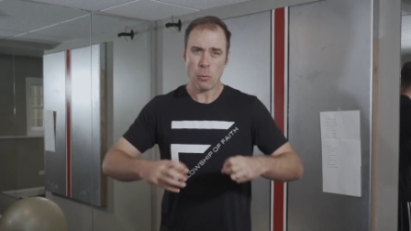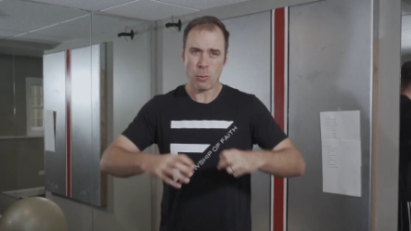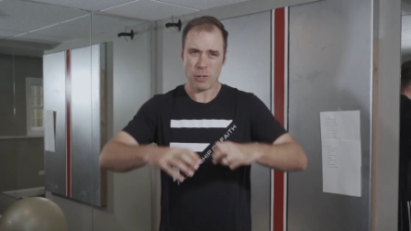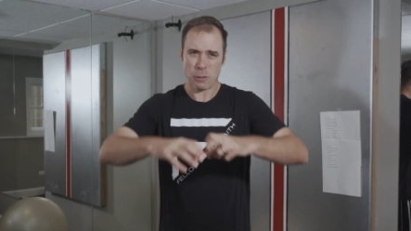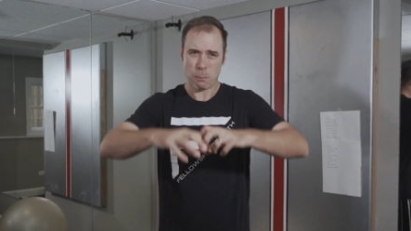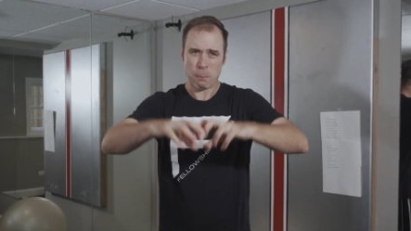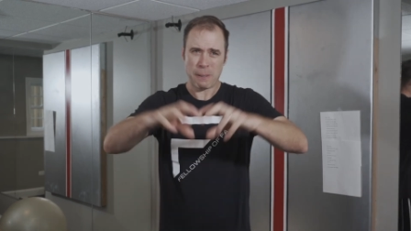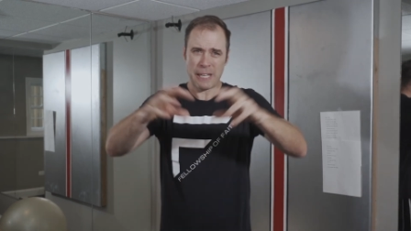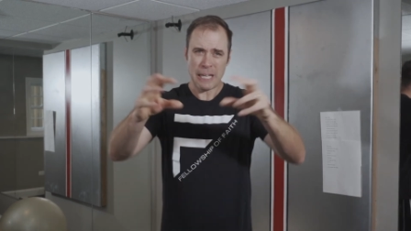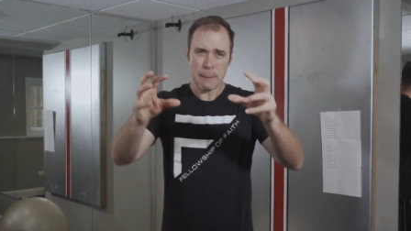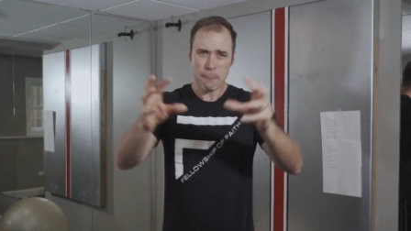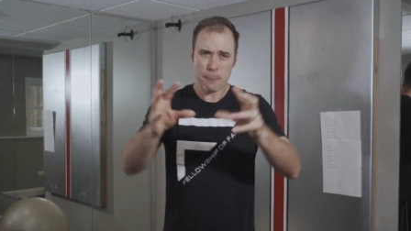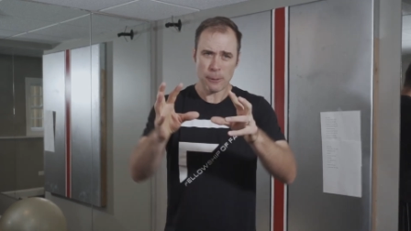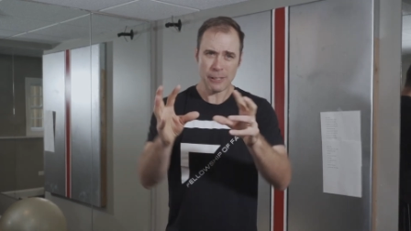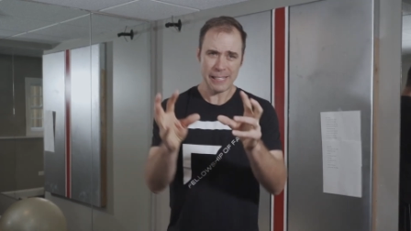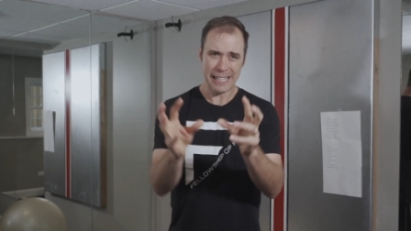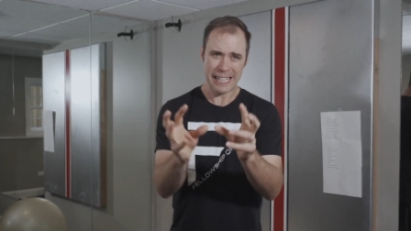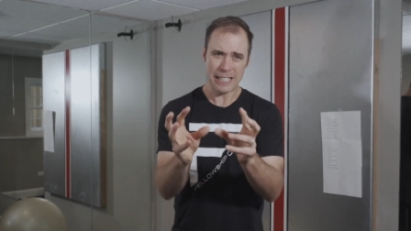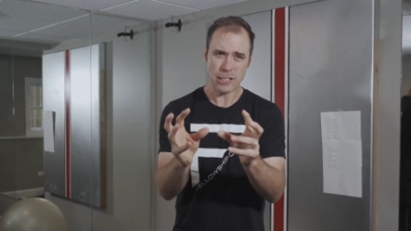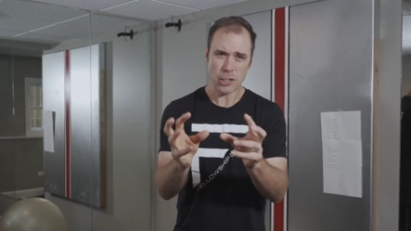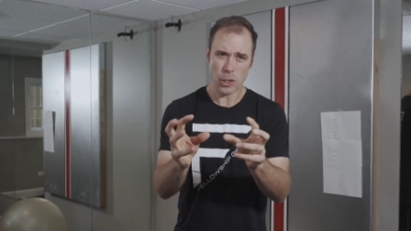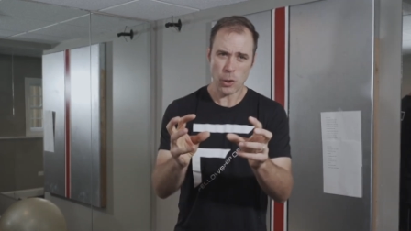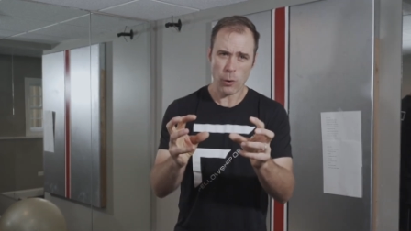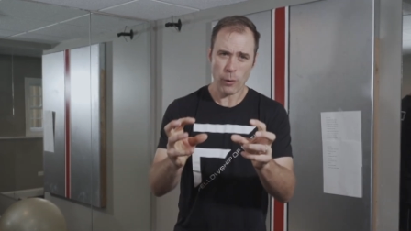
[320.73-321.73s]
with people
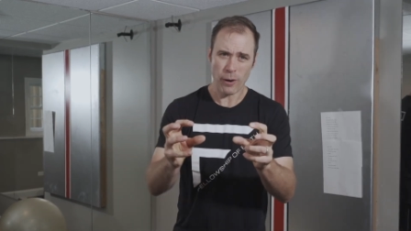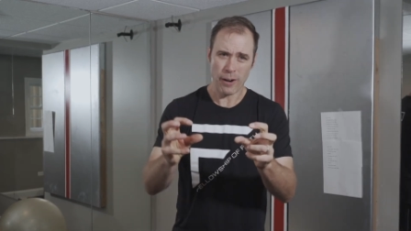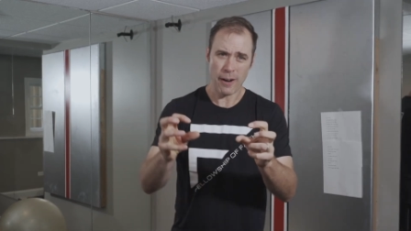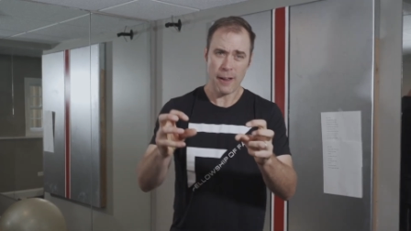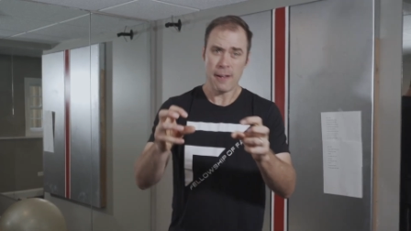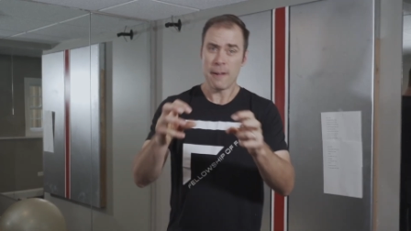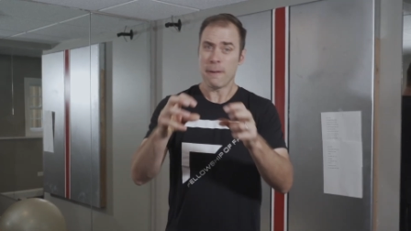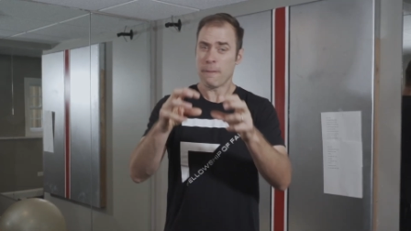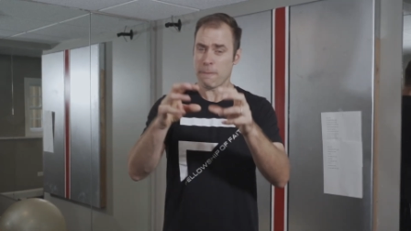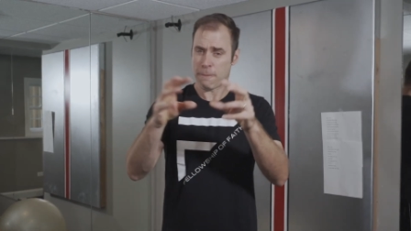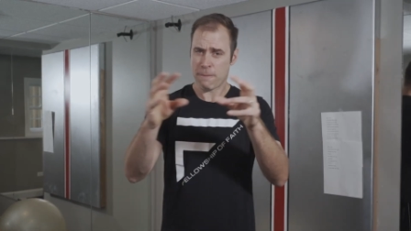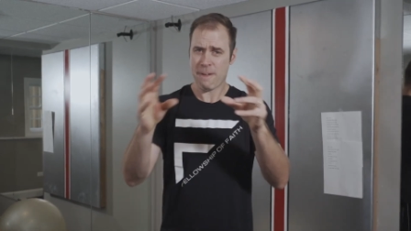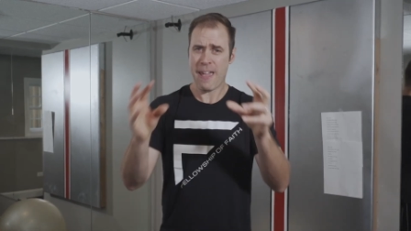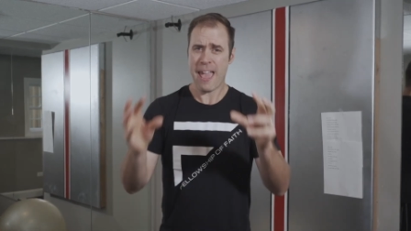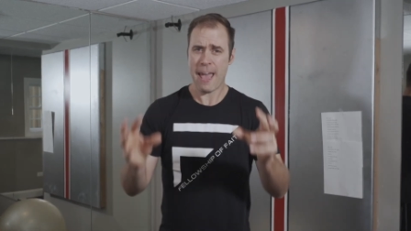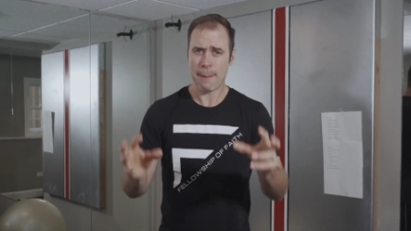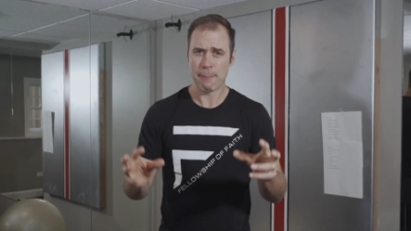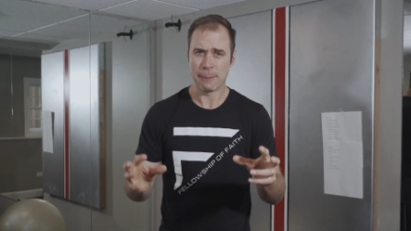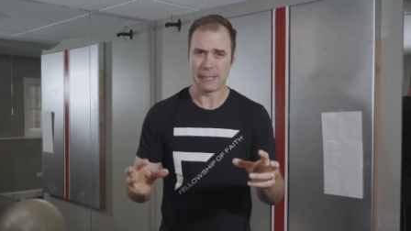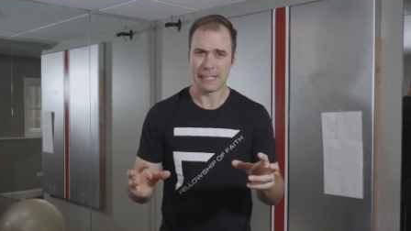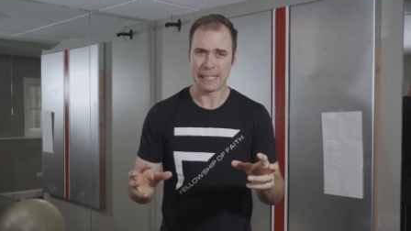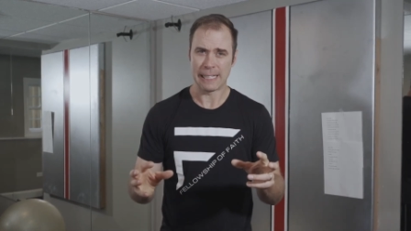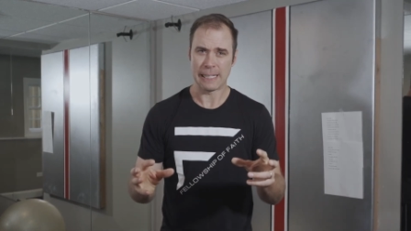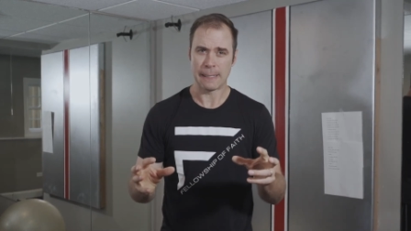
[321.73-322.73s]
in your
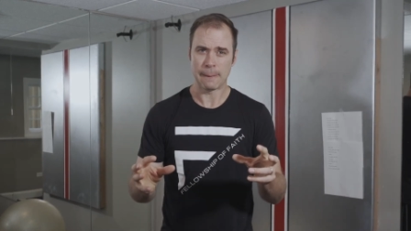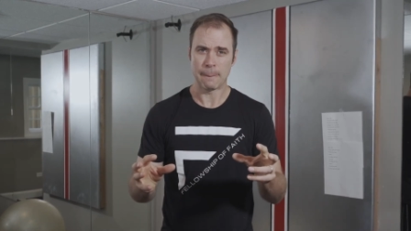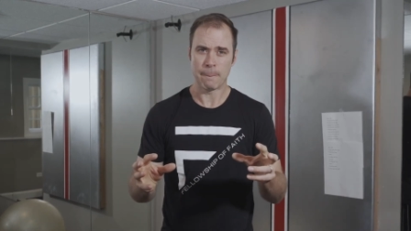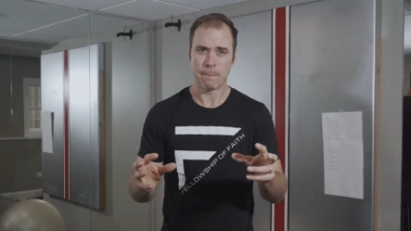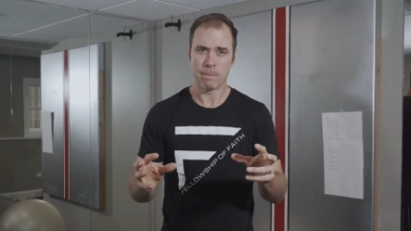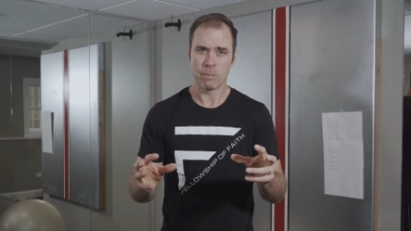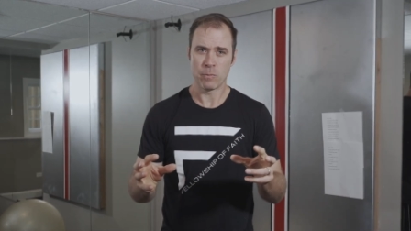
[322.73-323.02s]
family,